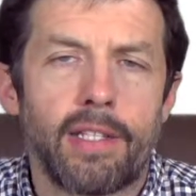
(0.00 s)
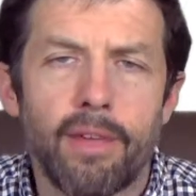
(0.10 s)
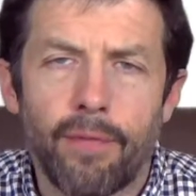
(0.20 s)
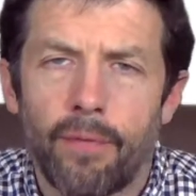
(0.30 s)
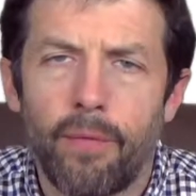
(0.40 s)

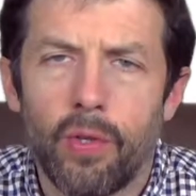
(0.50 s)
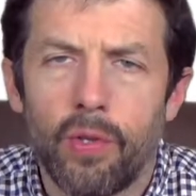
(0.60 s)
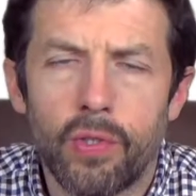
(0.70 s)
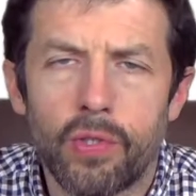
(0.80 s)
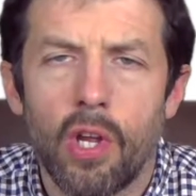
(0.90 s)
different
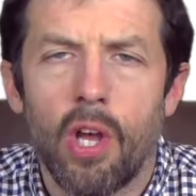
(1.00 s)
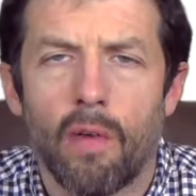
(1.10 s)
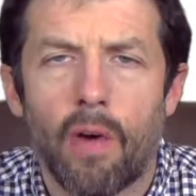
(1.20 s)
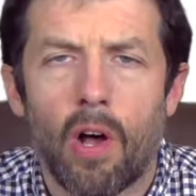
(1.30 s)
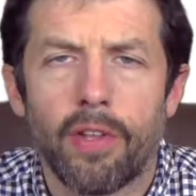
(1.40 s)
views
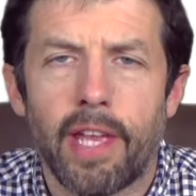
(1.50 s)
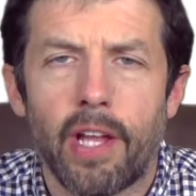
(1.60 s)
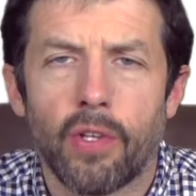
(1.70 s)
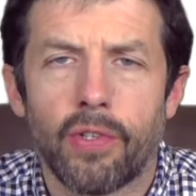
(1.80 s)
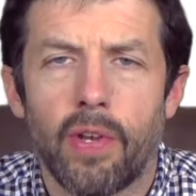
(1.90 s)
of how they
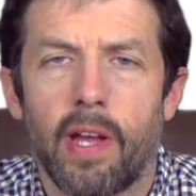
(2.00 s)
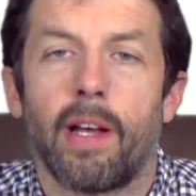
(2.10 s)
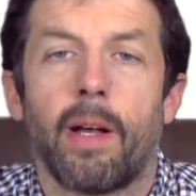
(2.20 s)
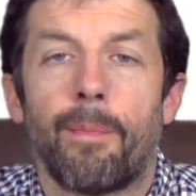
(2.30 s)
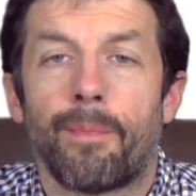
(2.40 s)
got
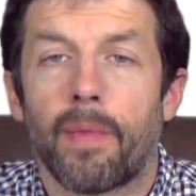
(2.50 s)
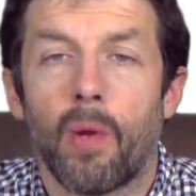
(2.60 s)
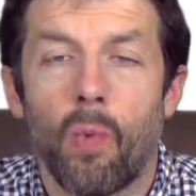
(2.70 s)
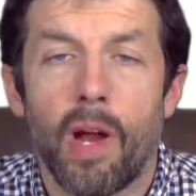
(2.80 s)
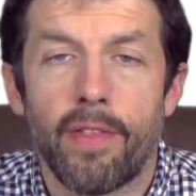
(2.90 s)

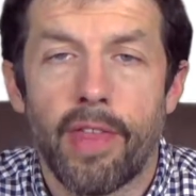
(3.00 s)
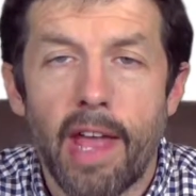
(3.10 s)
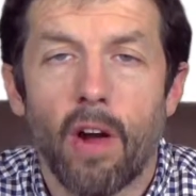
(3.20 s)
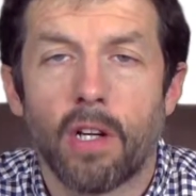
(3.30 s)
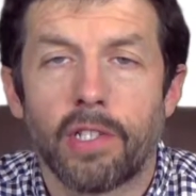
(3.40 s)
where
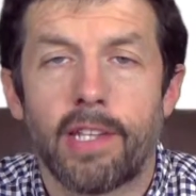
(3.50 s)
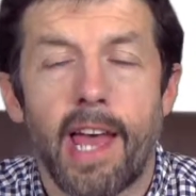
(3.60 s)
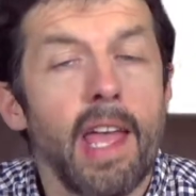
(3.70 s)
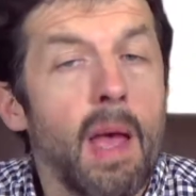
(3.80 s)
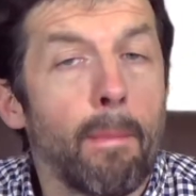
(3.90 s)
they are today.